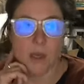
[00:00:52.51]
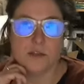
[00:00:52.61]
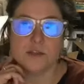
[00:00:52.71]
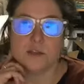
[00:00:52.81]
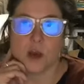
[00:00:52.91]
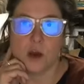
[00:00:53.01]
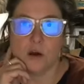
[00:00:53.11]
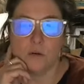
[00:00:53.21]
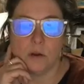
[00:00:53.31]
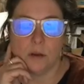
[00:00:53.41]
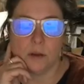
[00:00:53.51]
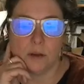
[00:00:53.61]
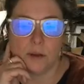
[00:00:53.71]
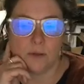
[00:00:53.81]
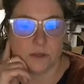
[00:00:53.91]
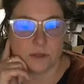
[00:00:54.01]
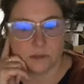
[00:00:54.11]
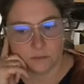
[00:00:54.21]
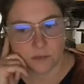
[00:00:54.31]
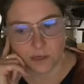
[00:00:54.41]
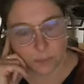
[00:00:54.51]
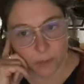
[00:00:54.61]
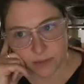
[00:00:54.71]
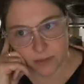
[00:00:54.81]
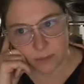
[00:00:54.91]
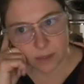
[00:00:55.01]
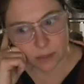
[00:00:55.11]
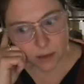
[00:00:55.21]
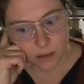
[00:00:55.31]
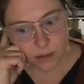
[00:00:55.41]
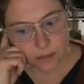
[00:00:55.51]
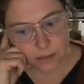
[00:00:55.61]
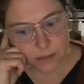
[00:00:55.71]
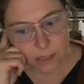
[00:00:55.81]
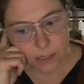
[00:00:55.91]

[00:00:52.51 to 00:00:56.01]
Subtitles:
So it was such a blessing because